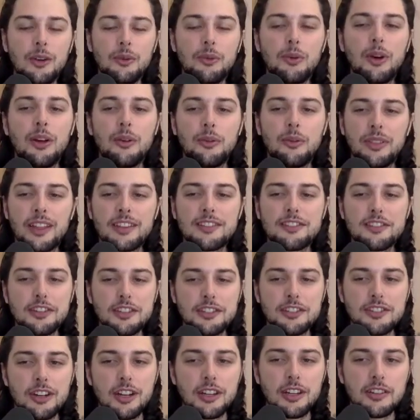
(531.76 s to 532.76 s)
Well, that's a
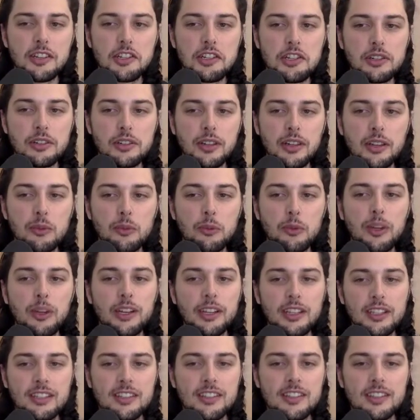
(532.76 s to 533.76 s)
good transition. Like,
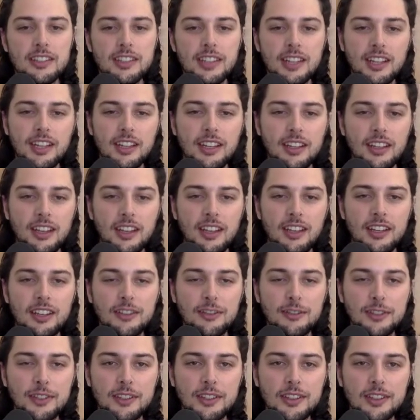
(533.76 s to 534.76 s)
what is the day to day
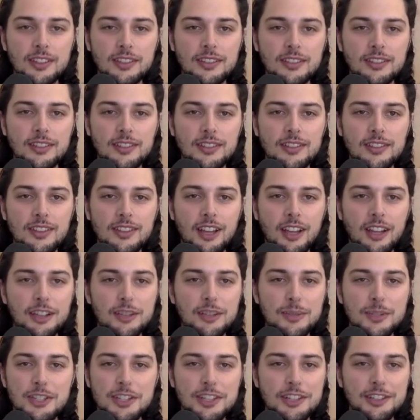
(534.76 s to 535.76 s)
of a
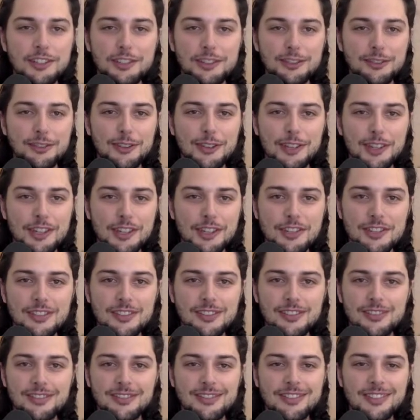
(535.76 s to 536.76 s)
color materials finish
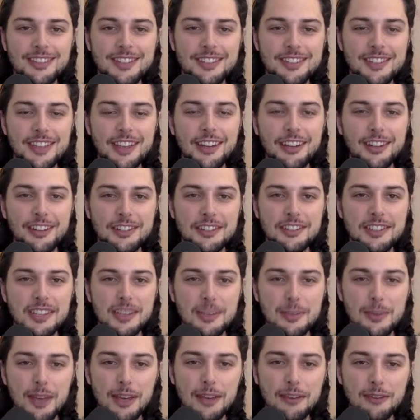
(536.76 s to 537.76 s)
designer, a
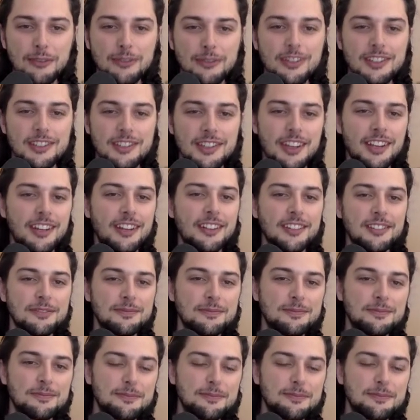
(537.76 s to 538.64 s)
CMF designer?